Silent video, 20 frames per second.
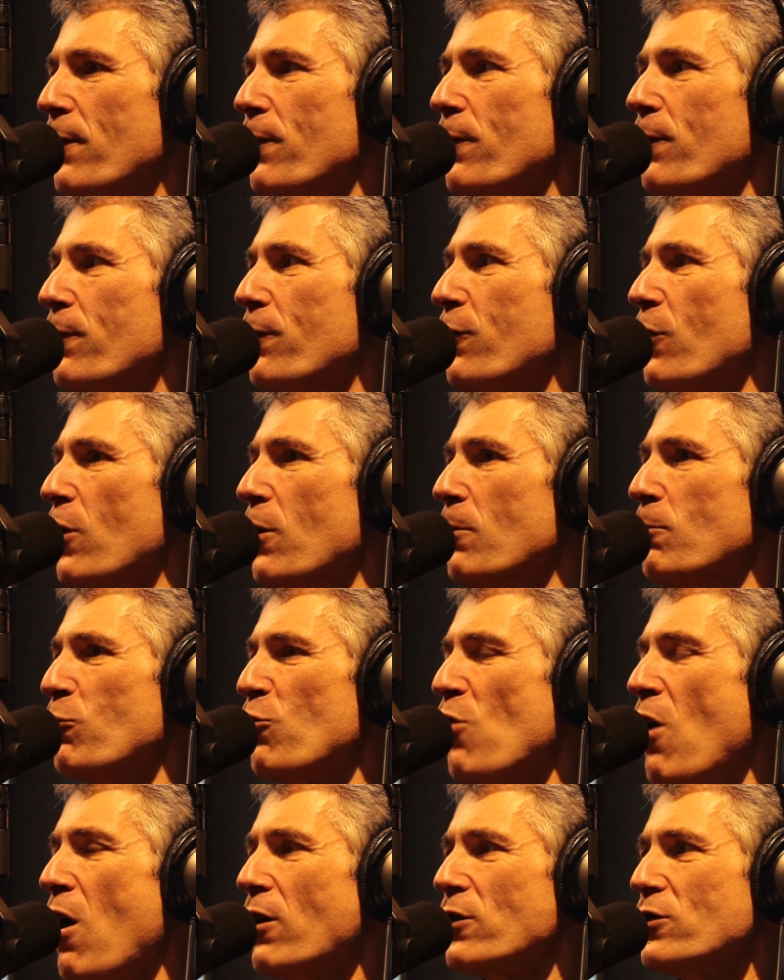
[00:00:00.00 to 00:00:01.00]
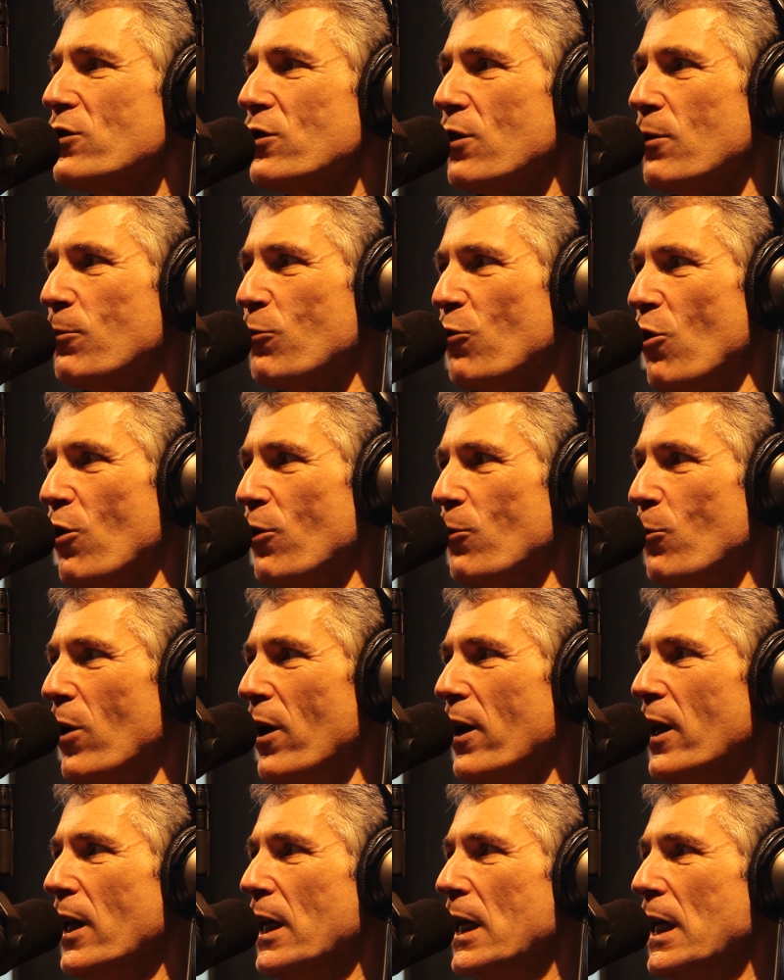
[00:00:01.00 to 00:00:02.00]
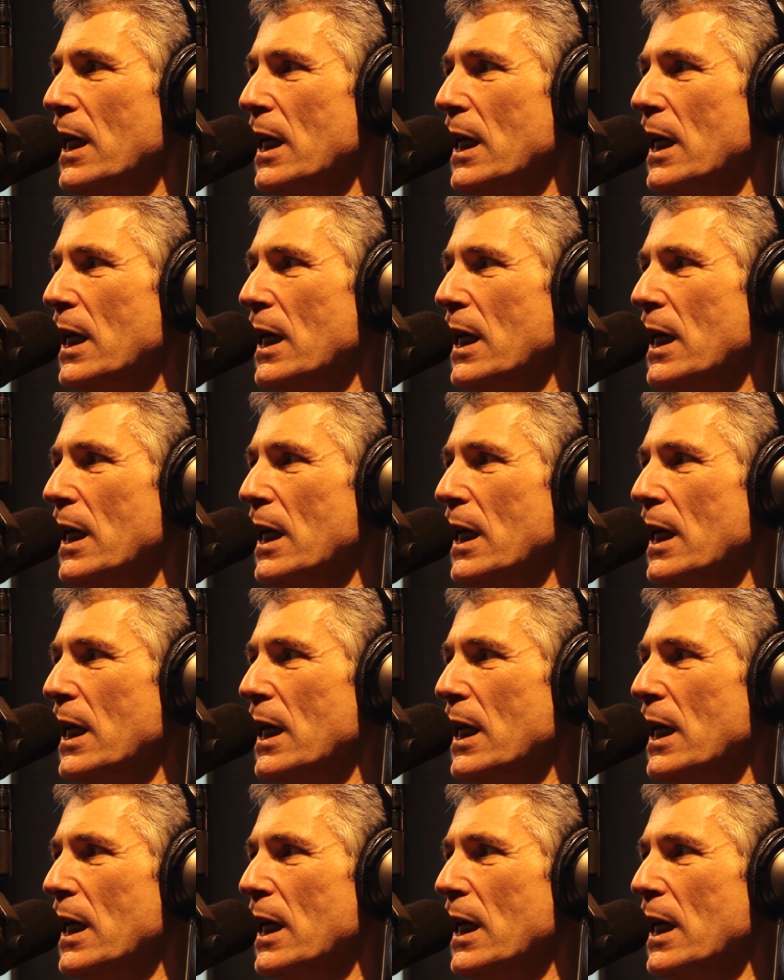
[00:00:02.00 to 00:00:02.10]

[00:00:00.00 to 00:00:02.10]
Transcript: From Bronx to Broadway.